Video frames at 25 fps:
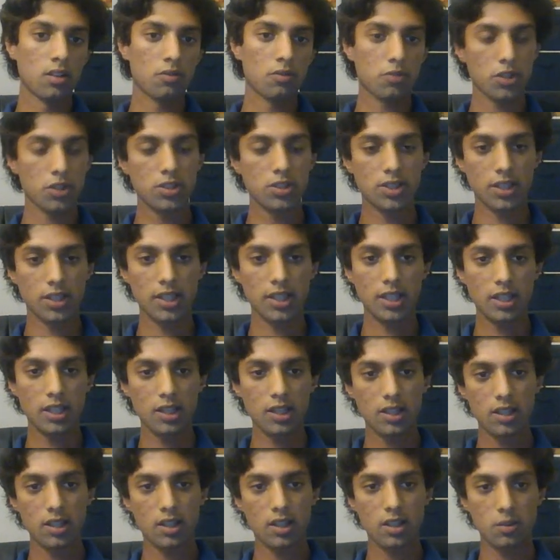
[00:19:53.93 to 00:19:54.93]

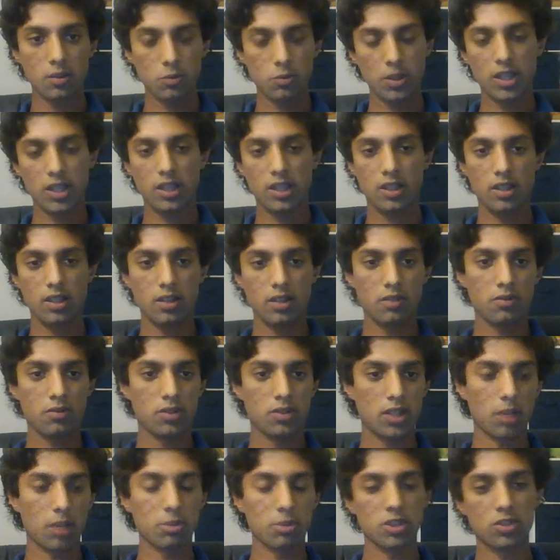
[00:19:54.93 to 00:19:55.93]
Firstly,
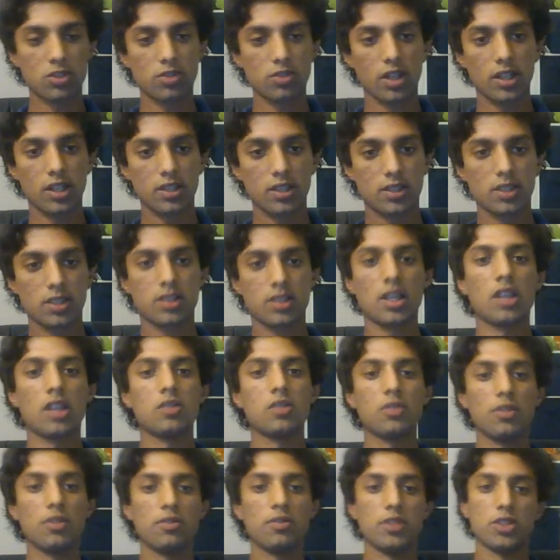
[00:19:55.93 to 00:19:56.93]
we've demonstrated
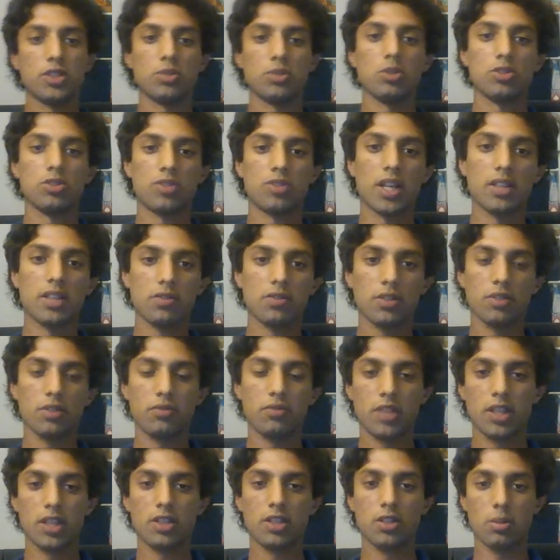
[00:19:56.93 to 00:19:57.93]
successful visual transfer
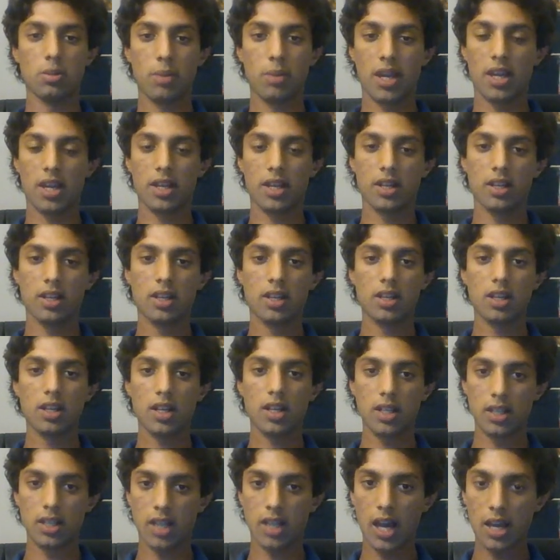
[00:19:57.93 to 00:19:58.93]
via domain
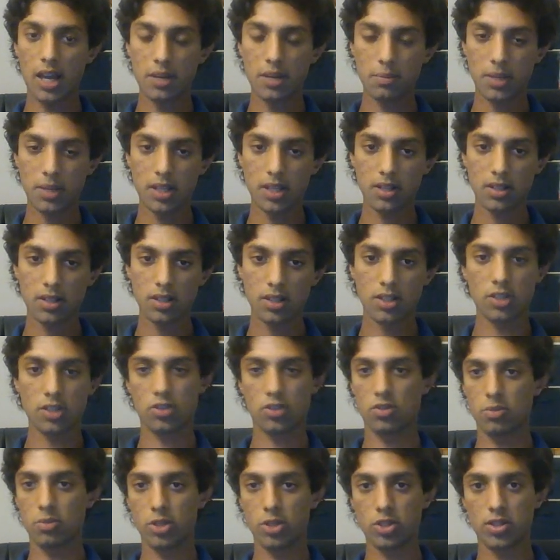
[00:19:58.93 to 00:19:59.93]
alignment,
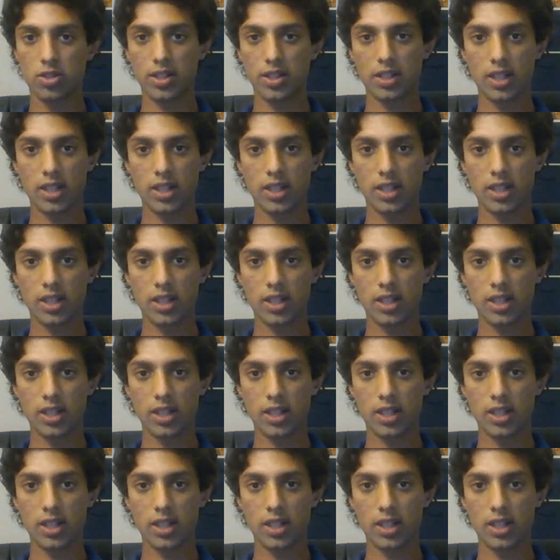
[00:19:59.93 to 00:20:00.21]
distribution